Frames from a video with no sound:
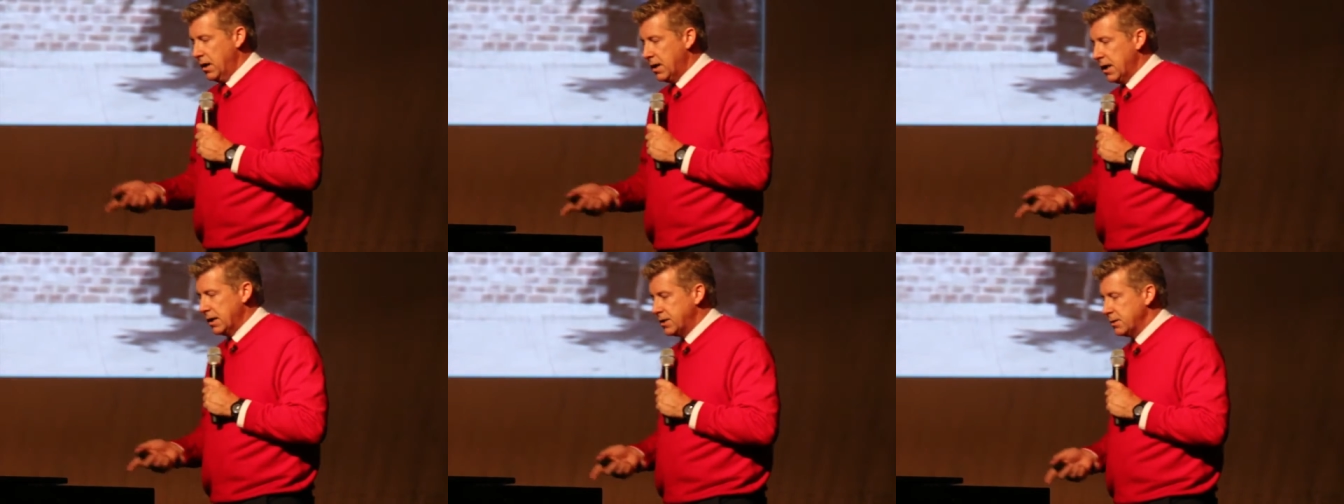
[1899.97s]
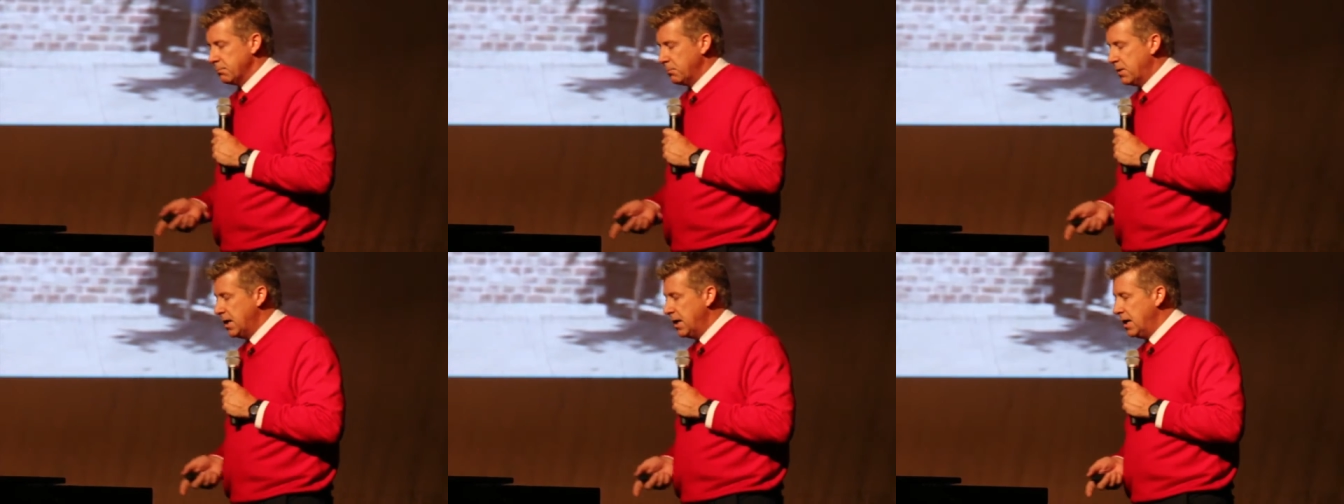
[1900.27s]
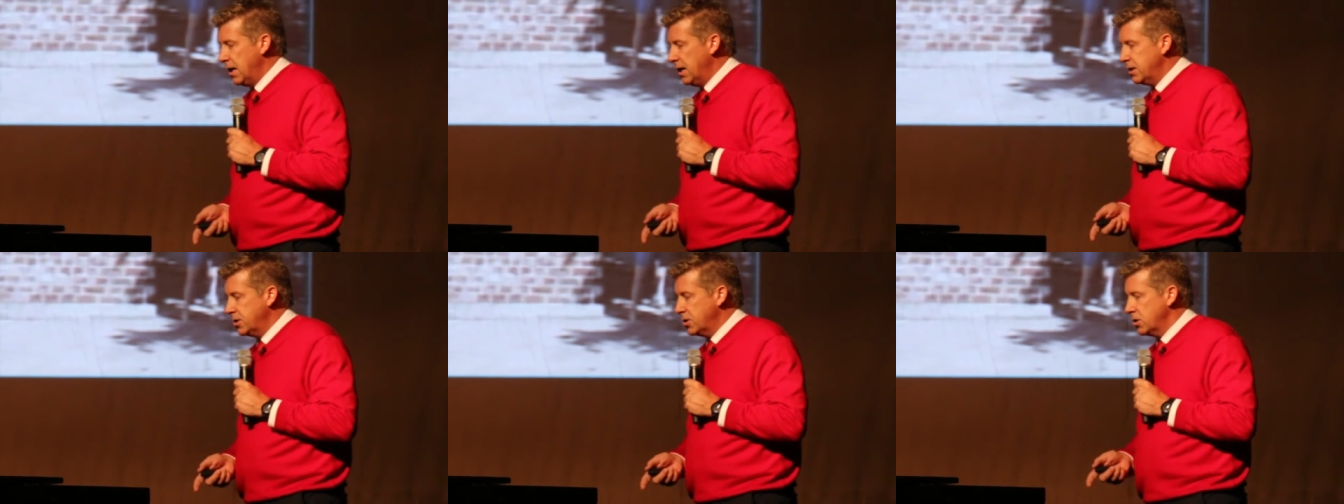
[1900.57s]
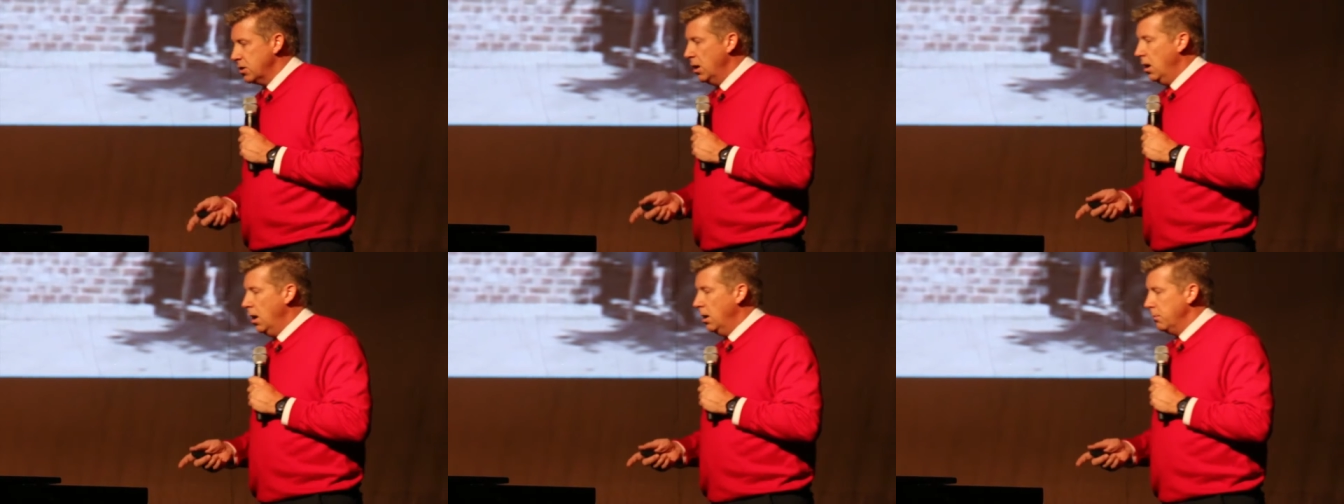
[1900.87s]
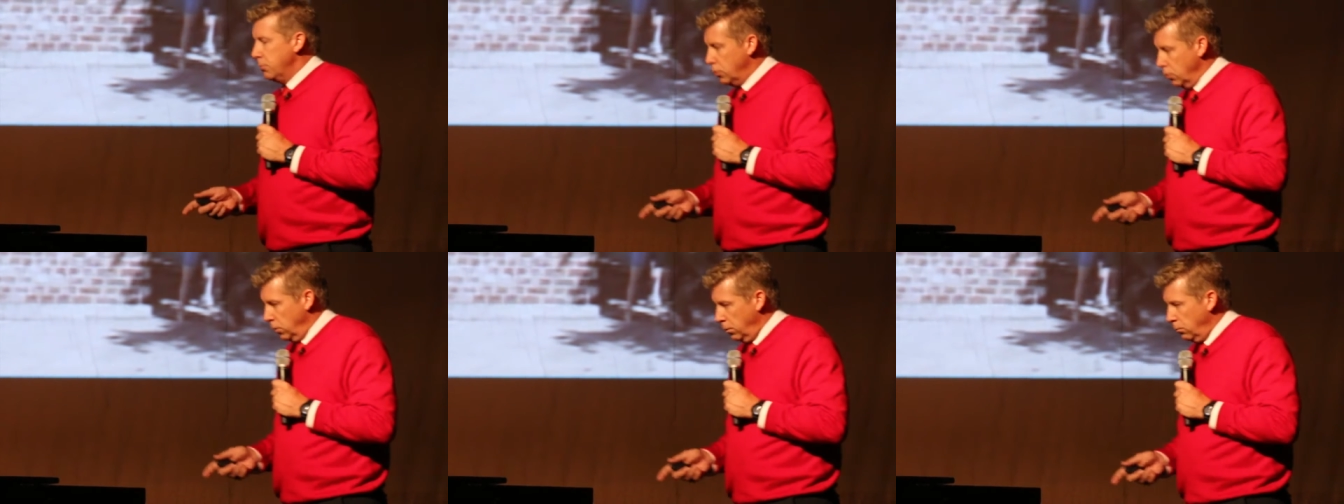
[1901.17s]
got some kids,
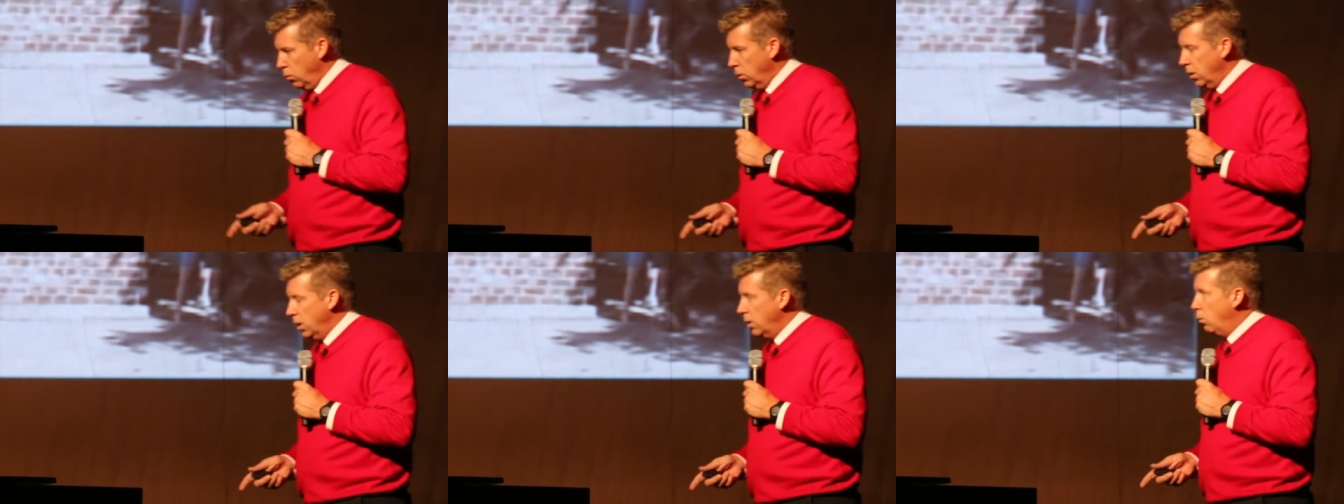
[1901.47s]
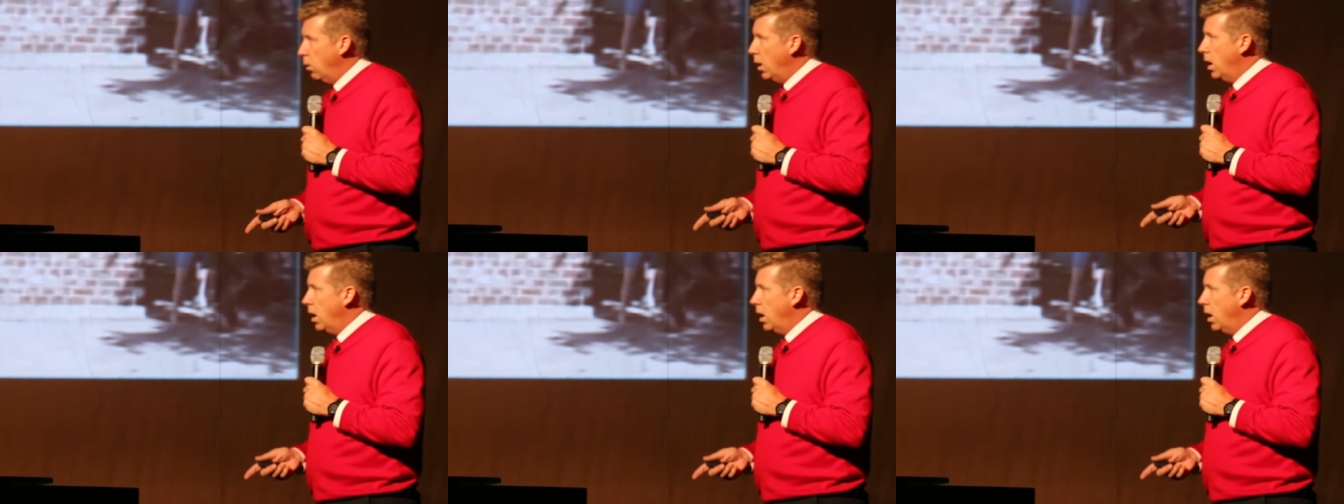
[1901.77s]
doing really